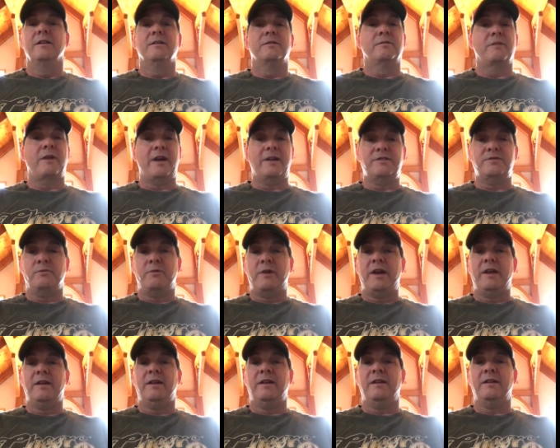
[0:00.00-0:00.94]

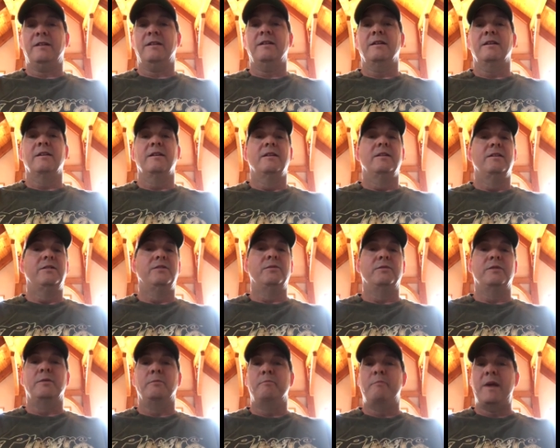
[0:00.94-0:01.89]
graduating,
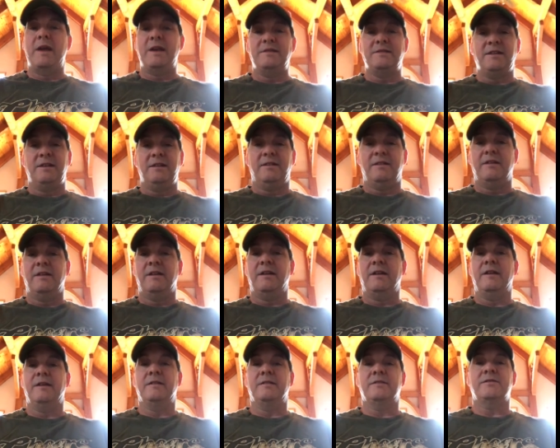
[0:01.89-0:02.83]
doing amazing
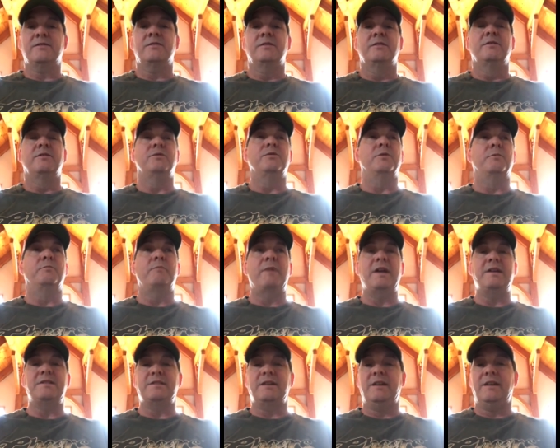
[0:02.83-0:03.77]
things to
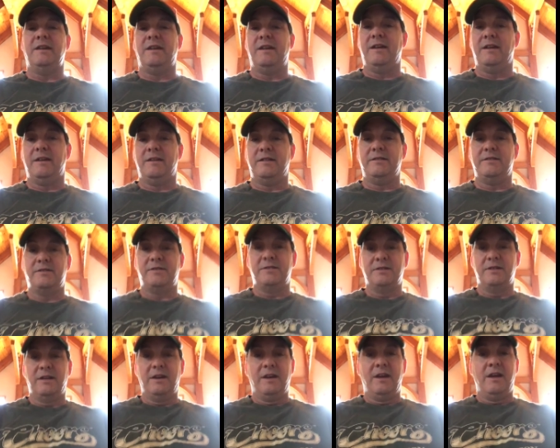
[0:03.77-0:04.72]
amazing kids,
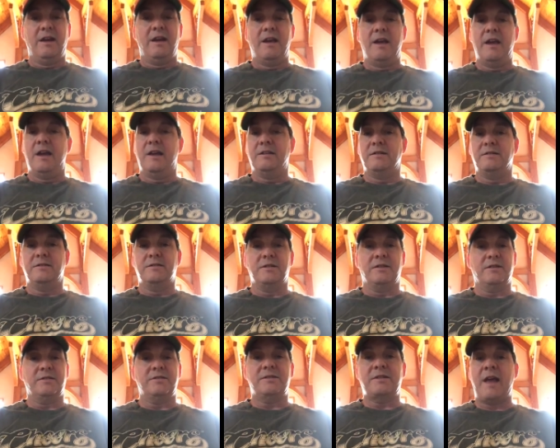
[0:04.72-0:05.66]
and
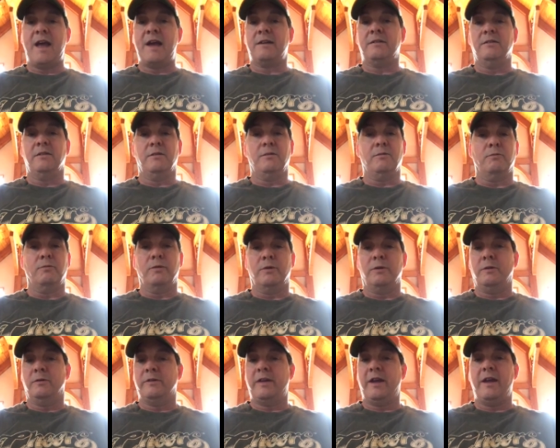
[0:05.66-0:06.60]
just tackling the
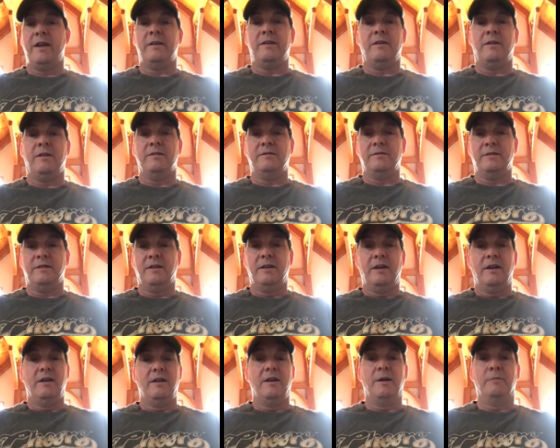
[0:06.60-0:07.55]
world head on.
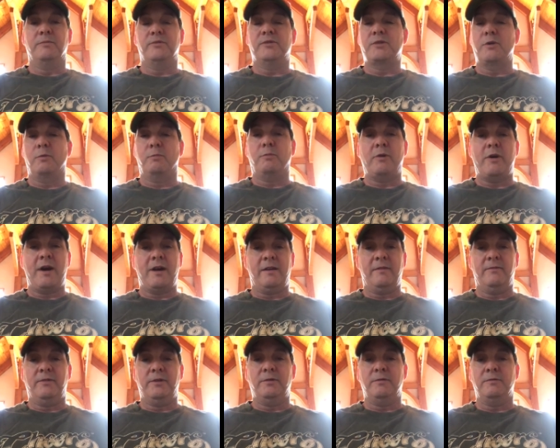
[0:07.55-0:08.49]
I'm so proud
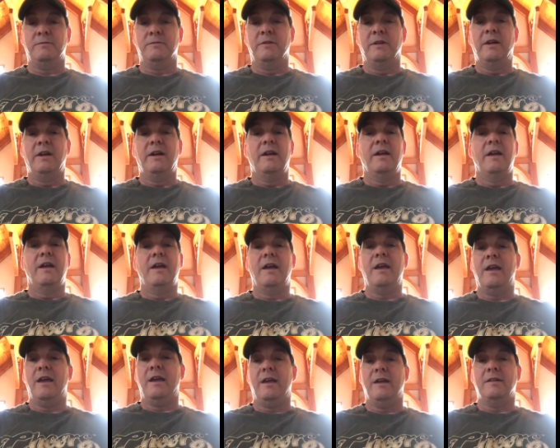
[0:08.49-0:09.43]
of you
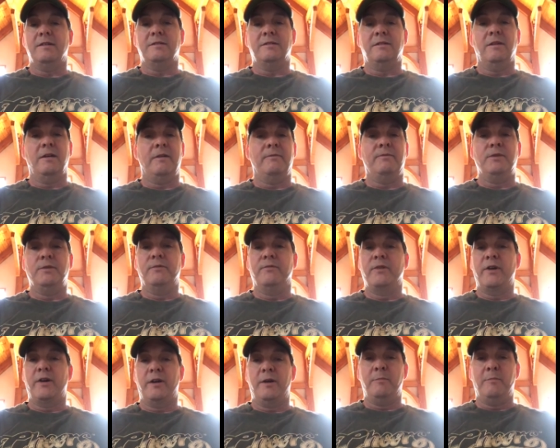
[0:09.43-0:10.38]
and love you
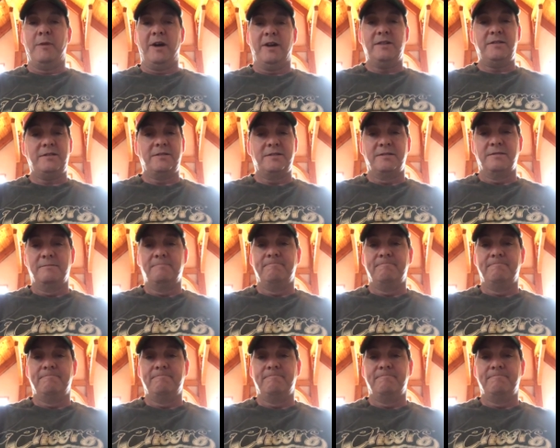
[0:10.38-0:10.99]
very much.